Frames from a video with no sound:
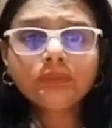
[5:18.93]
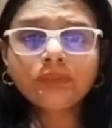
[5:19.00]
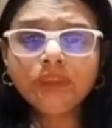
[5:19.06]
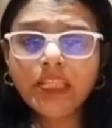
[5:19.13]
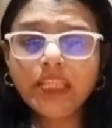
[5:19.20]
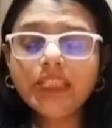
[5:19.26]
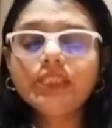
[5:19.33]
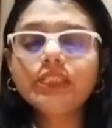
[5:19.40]

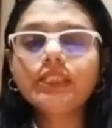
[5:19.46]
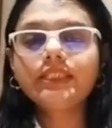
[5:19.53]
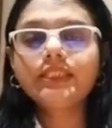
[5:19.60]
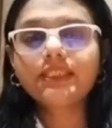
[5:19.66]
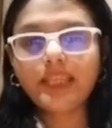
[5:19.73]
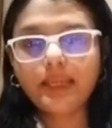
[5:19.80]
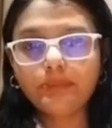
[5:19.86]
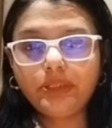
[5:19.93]
Next is
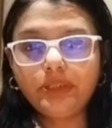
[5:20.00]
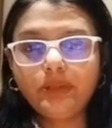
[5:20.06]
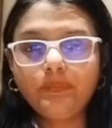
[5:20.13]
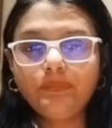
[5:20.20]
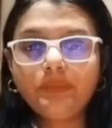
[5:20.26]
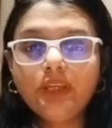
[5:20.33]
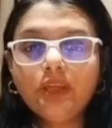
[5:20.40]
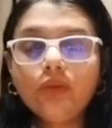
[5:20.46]
camera.
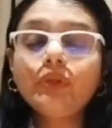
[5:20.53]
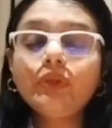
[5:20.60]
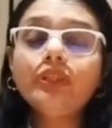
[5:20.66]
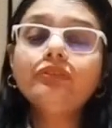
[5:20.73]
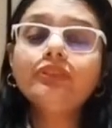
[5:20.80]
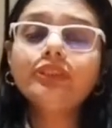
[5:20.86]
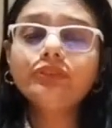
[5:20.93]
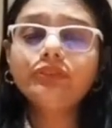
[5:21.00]

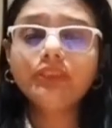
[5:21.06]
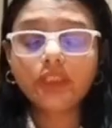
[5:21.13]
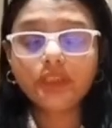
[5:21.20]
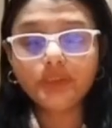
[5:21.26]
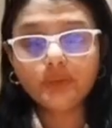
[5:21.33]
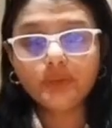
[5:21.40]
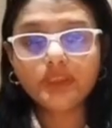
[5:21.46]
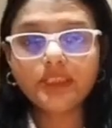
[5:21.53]
Whenever we are
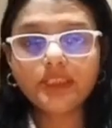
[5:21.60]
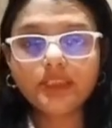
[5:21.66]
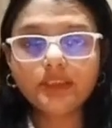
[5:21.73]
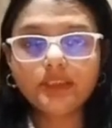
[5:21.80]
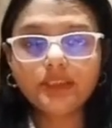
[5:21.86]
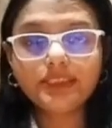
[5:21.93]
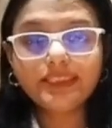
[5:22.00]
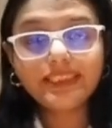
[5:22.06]
using
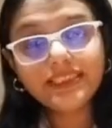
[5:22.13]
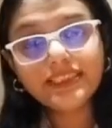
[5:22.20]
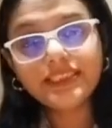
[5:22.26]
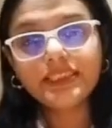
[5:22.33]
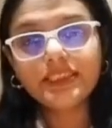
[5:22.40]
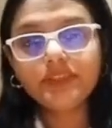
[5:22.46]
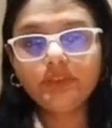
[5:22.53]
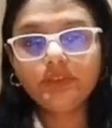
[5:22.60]
a
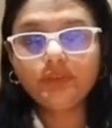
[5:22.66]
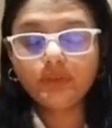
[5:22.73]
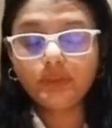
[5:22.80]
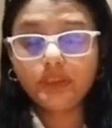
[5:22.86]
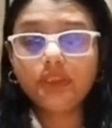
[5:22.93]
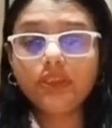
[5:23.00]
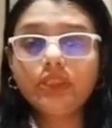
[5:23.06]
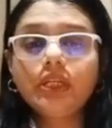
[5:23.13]
CCTV
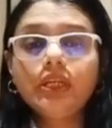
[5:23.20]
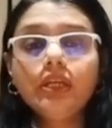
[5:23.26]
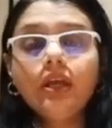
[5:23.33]
footage,